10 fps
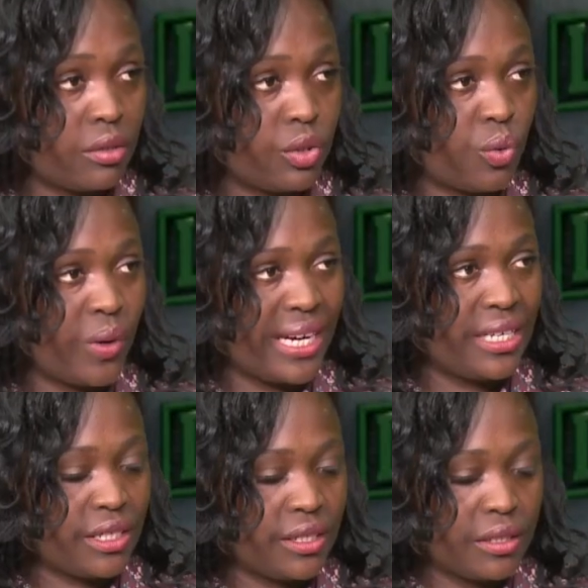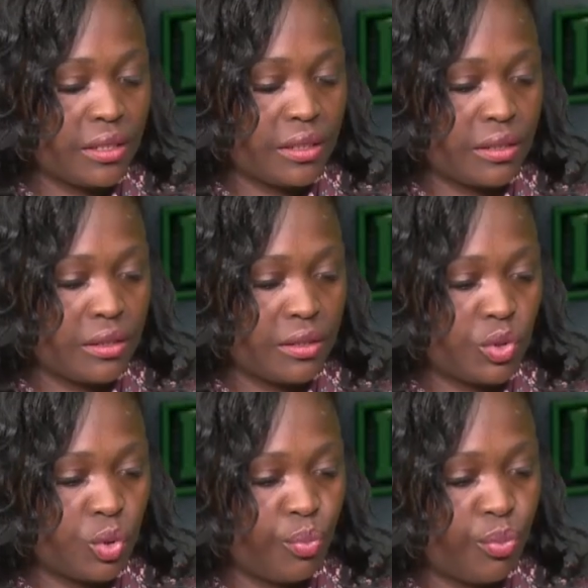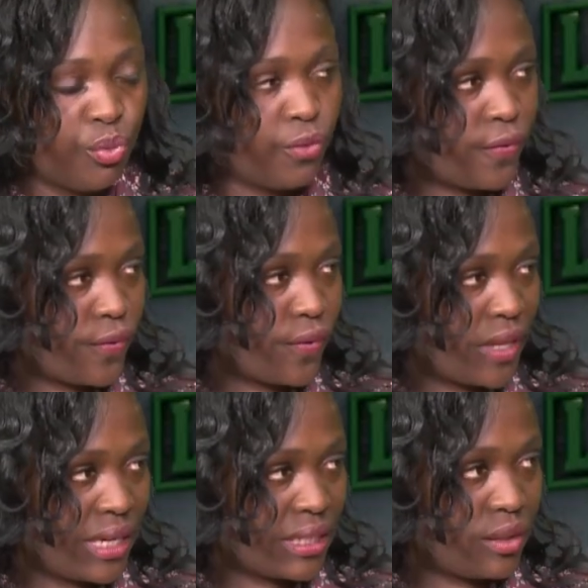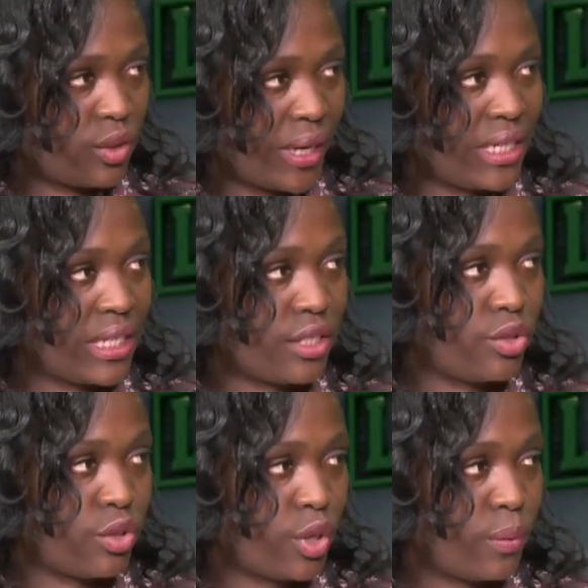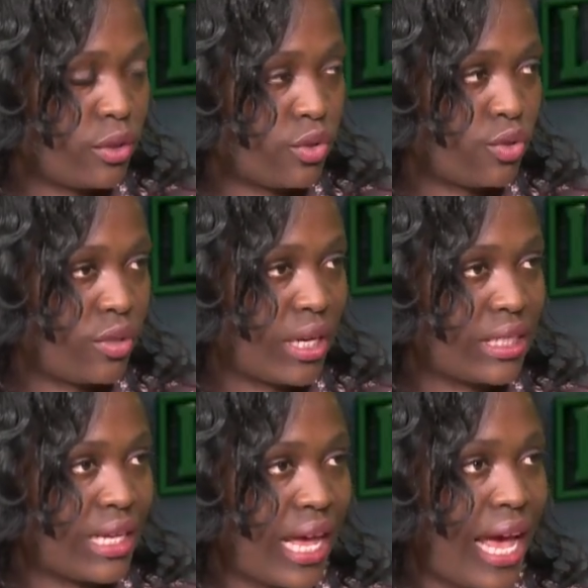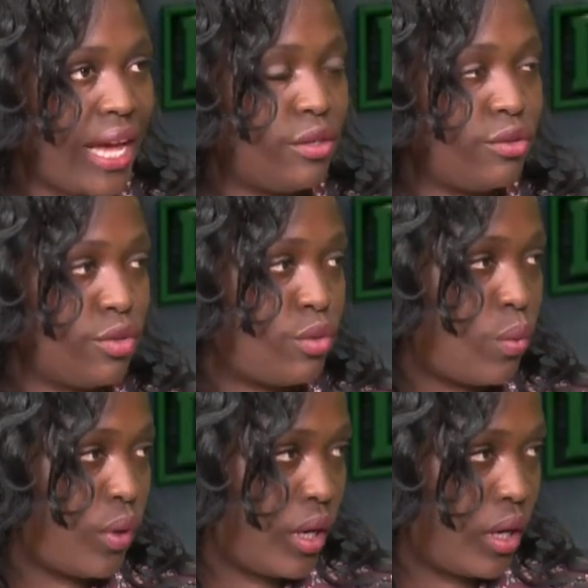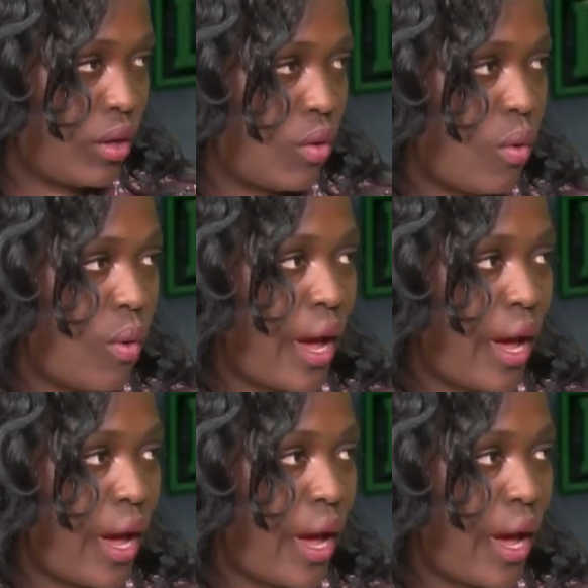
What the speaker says: do I need to prove that? Do I need any document to show that I used to work here or